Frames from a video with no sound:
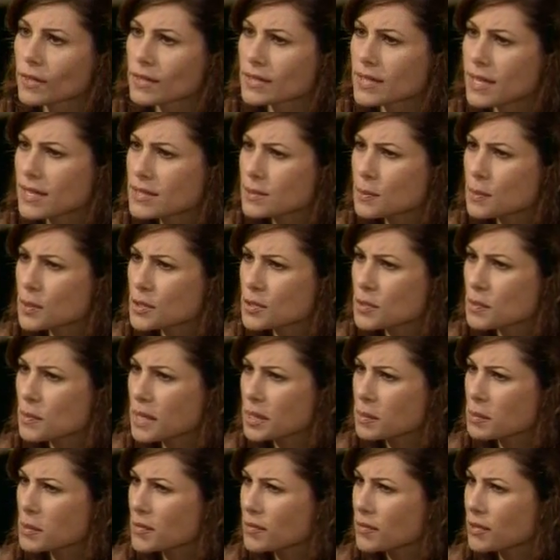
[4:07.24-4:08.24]
Is that supposed to
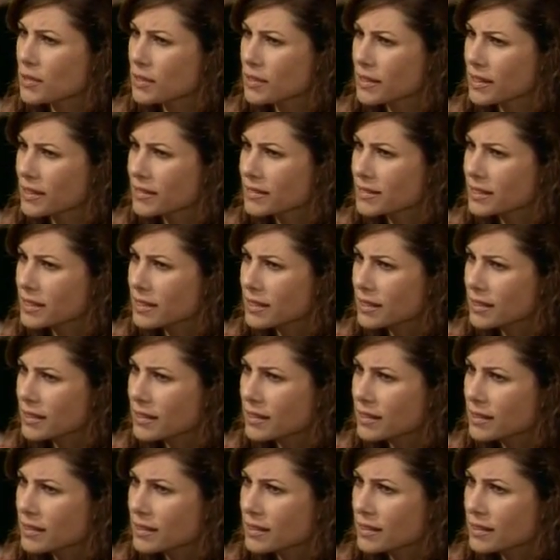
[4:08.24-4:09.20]
make me feel guilty? He's